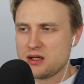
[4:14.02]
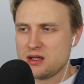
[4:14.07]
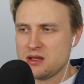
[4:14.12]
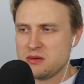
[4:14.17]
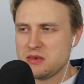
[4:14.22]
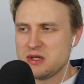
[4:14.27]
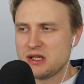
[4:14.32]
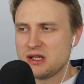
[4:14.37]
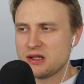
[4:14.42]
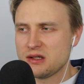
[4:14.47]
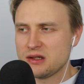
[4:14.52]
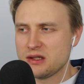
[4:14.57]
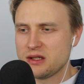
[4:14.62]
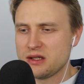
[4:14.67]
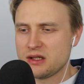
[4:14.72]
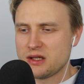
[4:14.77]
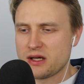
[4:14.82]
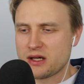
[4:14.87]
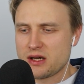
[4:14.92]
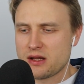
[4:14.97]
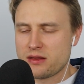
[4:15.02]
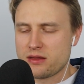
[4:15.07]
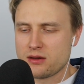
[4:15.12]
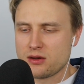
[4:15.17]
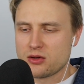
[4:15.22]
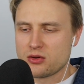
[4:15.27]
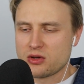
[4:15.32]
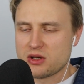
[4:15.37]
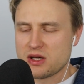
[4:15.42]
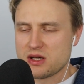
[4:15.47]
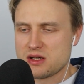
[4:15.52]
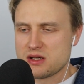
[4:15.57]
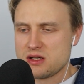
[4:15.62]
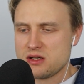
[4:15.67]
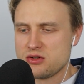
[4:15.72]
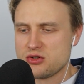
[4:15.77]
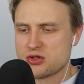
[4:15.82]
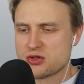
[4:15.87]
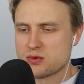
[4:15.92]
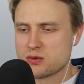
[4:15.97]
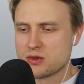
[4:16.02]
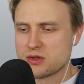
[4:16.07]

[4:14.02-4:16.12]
Immediately, like, I thought, okay, he just